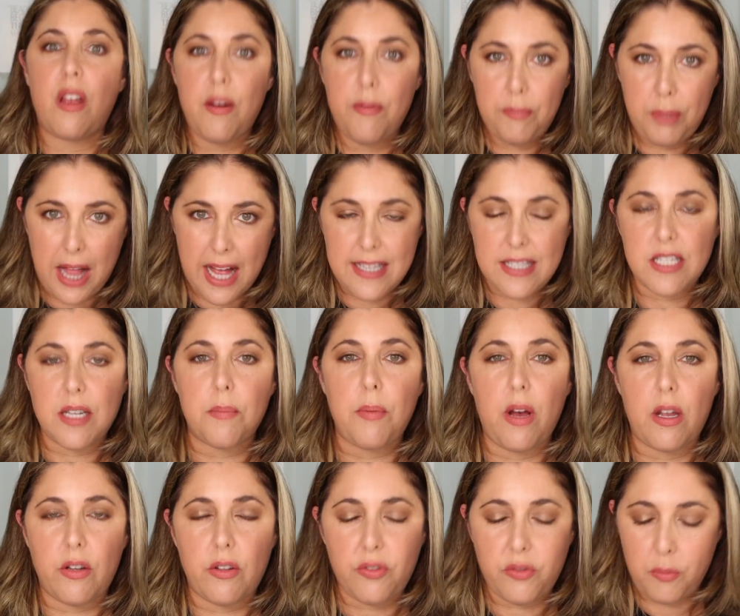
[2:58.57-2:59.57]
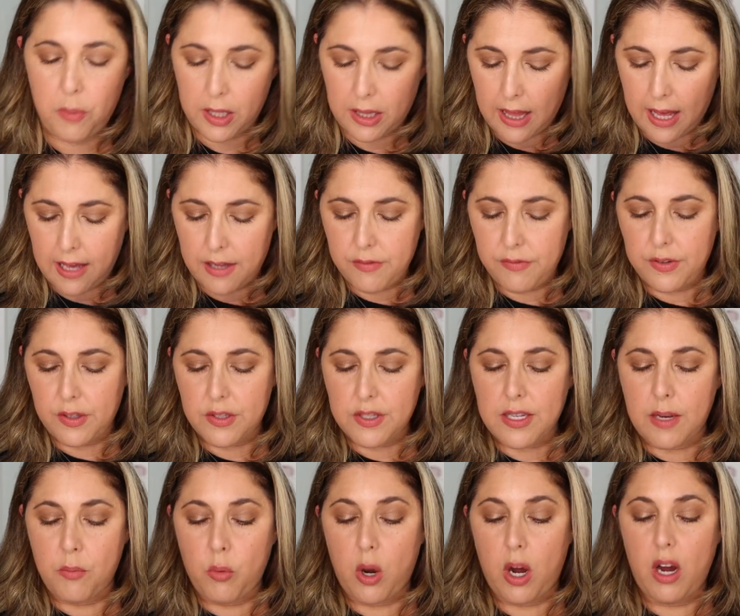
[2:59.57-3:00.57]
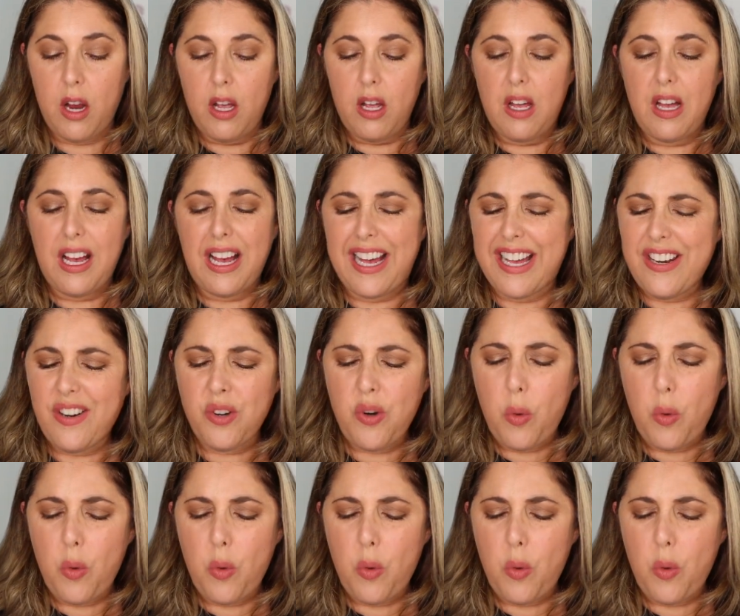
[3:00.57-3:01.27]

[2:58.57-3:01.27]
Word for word: plastic bottles from a landfill somewhere. I don't